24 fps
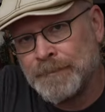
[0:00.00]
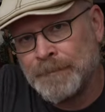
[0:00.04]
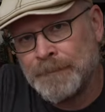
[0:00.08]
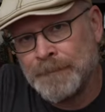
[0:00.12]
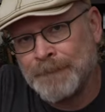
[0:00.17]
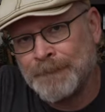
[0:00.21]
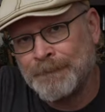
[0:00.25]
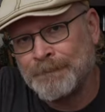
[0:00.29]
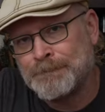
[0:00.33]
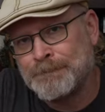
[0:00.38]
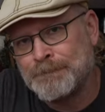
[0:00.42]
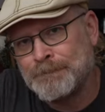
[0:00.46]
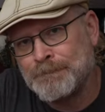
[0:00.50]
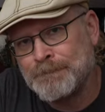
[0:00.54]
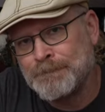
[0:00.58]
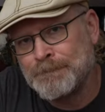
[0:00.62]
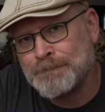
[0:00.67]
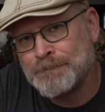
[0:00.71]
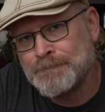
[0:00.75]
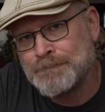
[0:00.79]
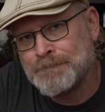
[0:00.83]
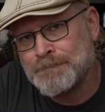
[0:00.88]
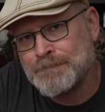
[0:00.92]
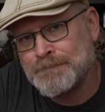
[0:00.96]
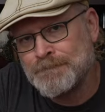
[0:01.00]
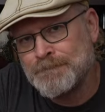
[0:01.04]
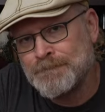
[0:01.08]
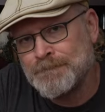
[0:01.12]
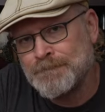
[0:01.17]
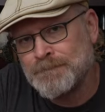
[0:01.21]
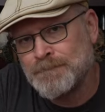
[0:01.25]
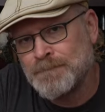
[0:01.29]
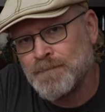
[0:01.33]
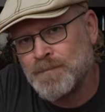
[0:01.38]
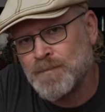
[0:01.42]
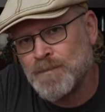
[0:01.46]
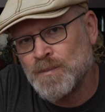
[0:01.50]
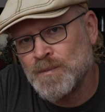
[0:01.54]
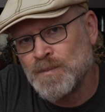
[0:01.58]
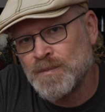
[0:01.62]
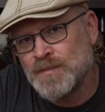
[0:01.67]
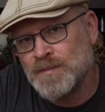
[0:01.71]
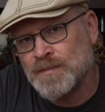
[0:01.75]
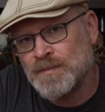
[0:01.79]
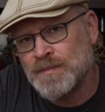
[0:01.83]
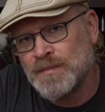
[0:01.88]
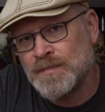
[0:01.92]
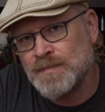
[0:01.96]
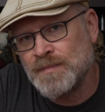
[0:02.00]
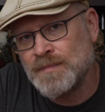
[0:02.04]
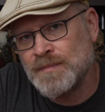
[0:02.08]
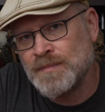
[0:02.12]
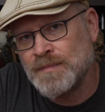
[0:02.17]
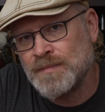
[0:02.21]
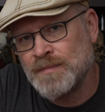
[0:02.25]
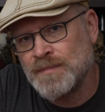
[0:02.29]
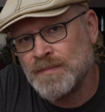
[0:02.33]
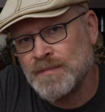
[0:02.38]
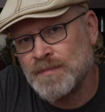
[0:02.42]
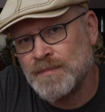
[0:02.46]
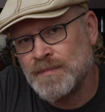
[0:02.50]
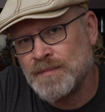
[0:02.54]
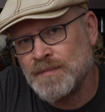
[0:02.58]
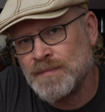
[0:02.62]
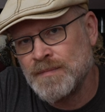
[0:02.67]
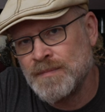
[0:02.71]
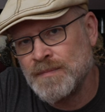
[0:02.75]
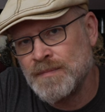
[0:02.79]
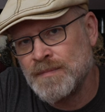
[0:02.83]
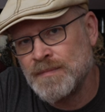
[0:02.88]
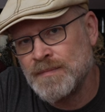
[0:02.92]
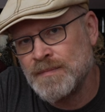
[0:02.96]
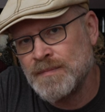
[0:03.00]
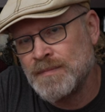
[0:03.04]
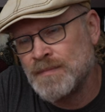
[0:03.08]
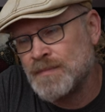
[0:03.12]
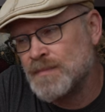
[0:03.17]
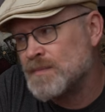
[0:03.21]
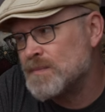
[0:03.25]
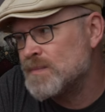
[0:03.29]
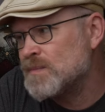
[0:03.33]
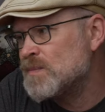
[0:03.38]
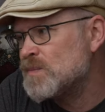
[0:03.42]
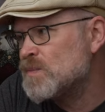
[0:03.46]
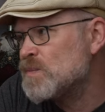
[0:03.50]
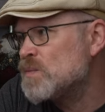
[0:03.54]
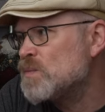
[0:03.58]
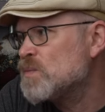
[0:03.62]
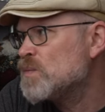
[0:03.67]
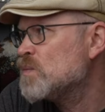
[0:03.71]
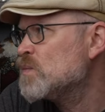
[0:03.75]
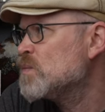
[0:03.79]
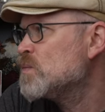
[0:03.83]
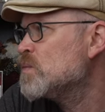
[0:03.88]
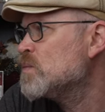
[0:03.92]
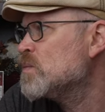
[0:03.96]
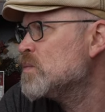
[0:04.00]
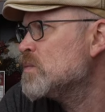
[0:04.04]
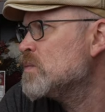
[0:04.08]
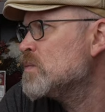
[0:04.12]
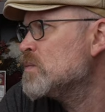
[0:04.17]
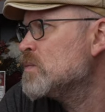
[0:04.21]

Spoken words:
(silent)